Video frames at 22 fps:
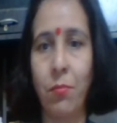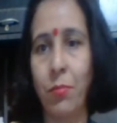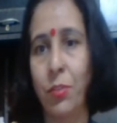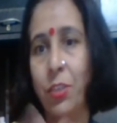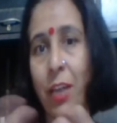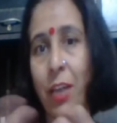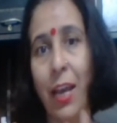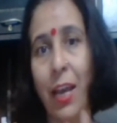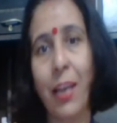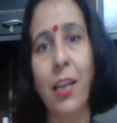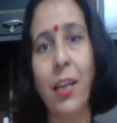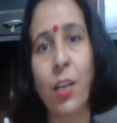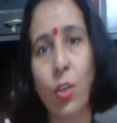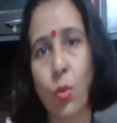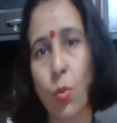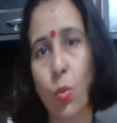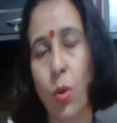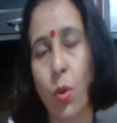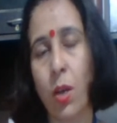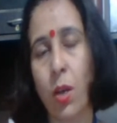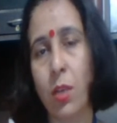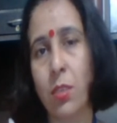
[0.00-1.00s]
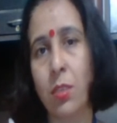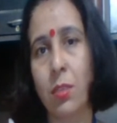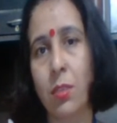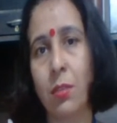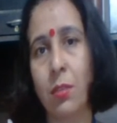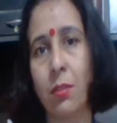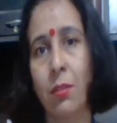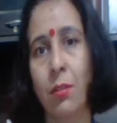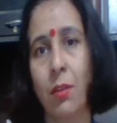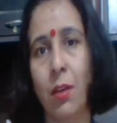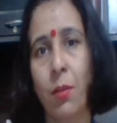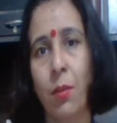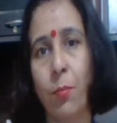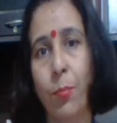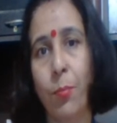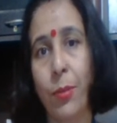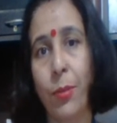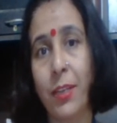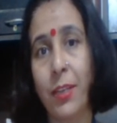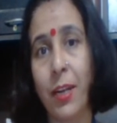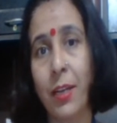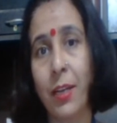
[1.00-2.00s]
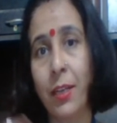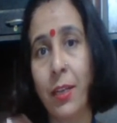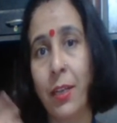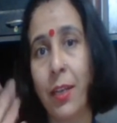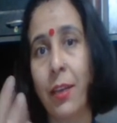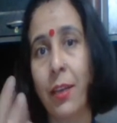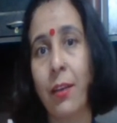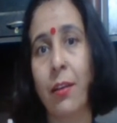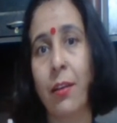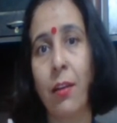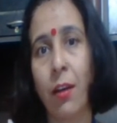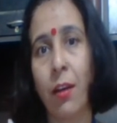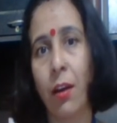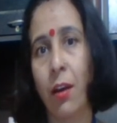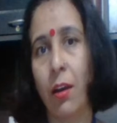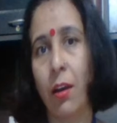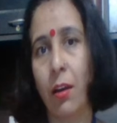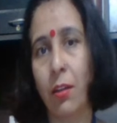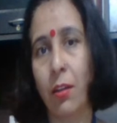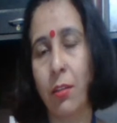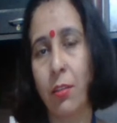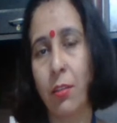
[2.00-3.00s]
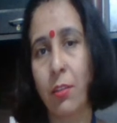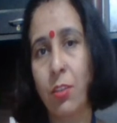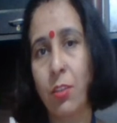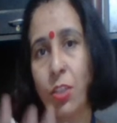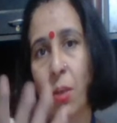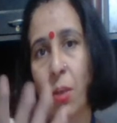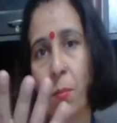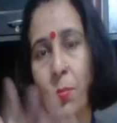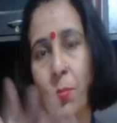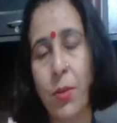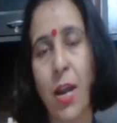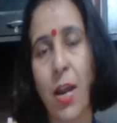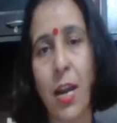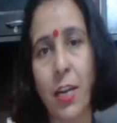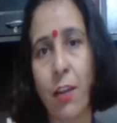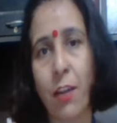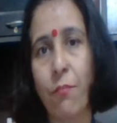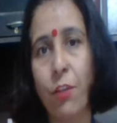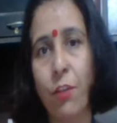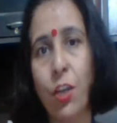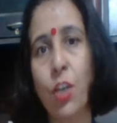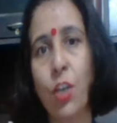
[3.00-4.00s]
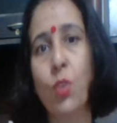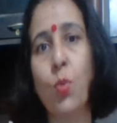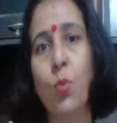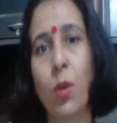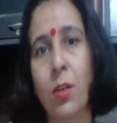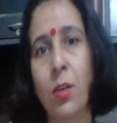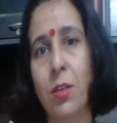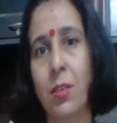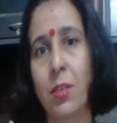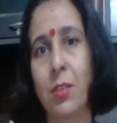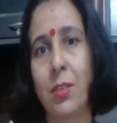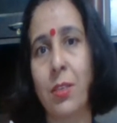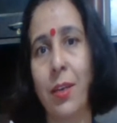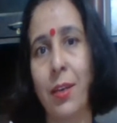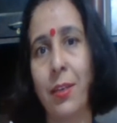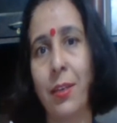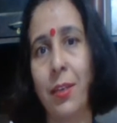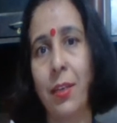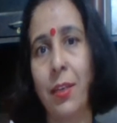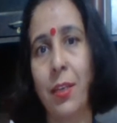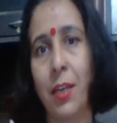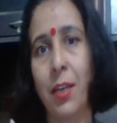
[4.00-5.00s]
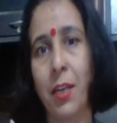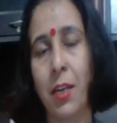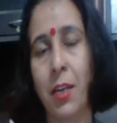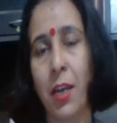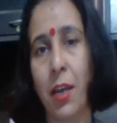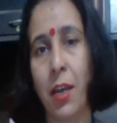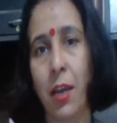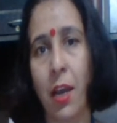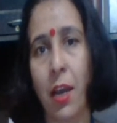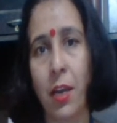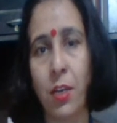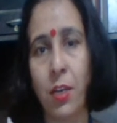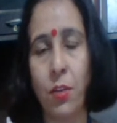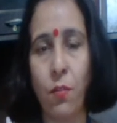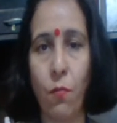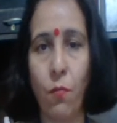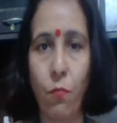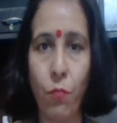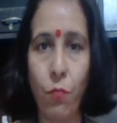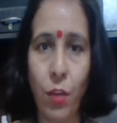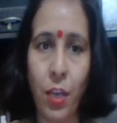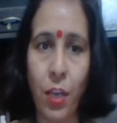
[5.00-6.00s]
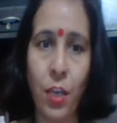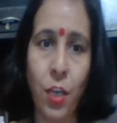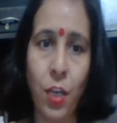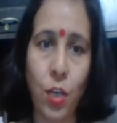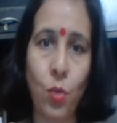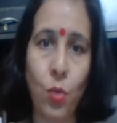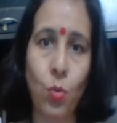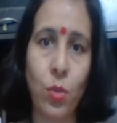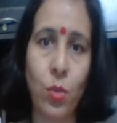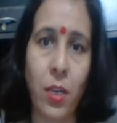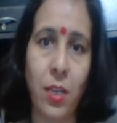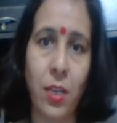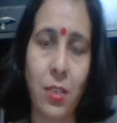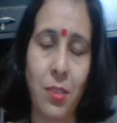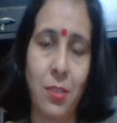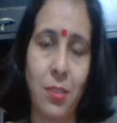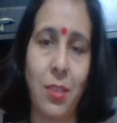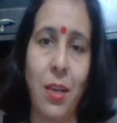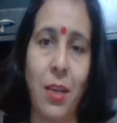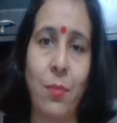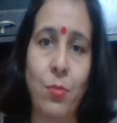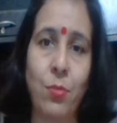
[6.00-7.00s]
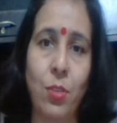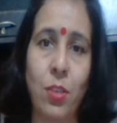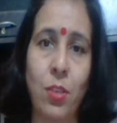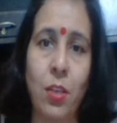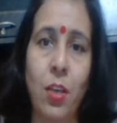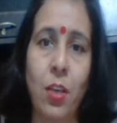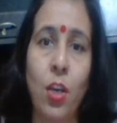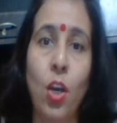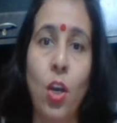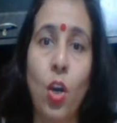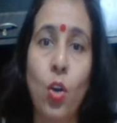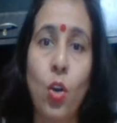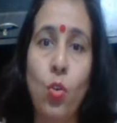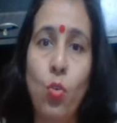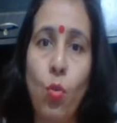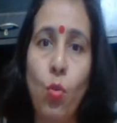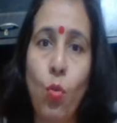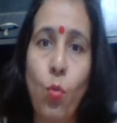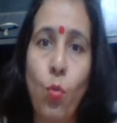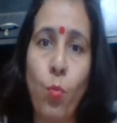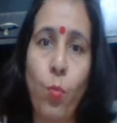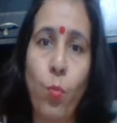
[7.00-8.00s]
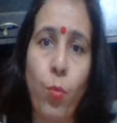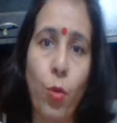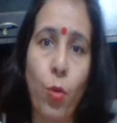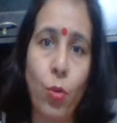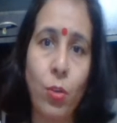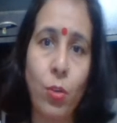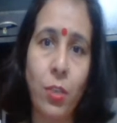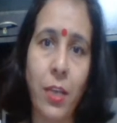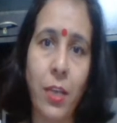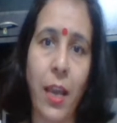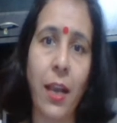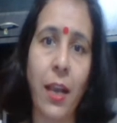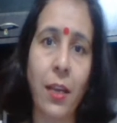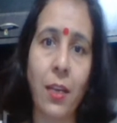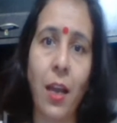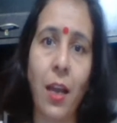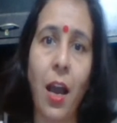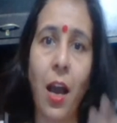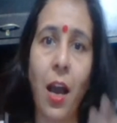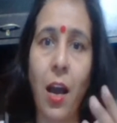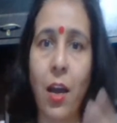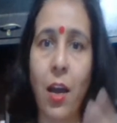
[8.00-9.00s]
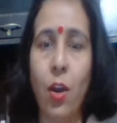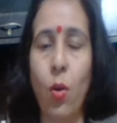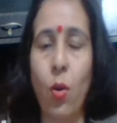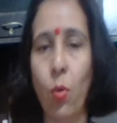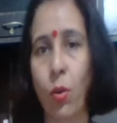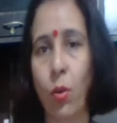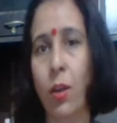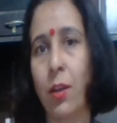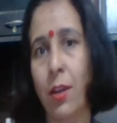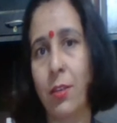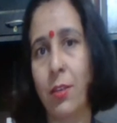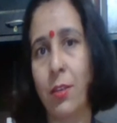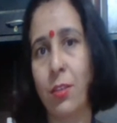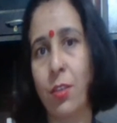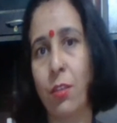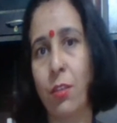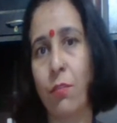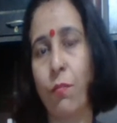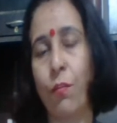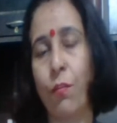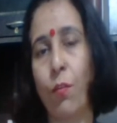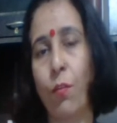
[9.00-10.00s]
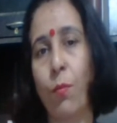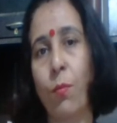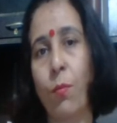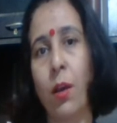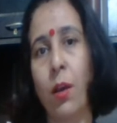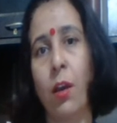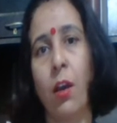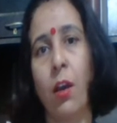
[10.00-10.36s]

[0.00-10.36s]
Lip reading: telling to us, presenting some data. We need to understand it and we need to take steps to protect our organization from